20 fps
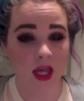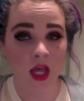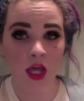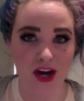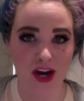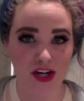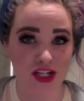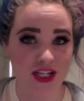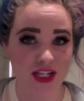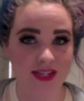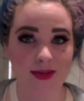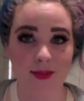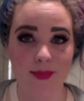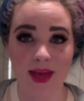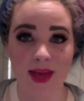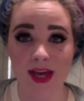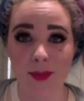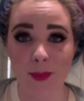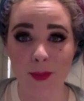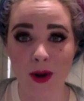She's a
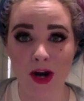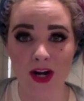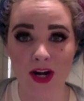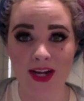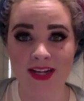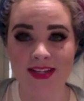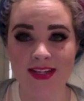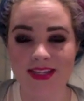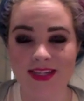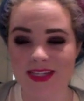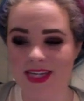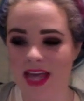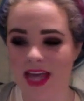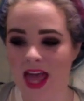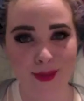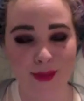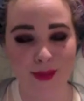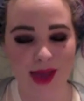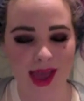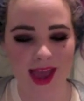makeup artist
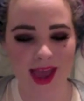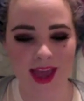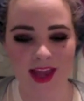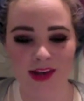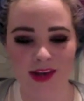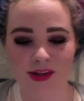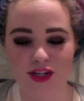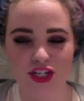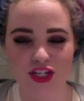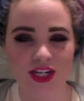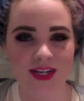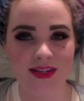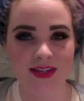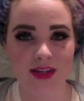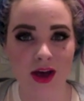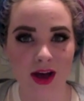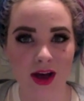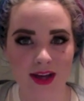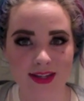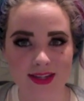and she's
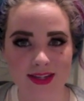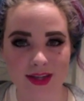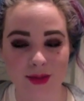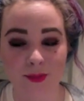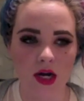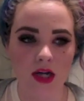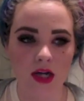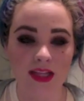awesome.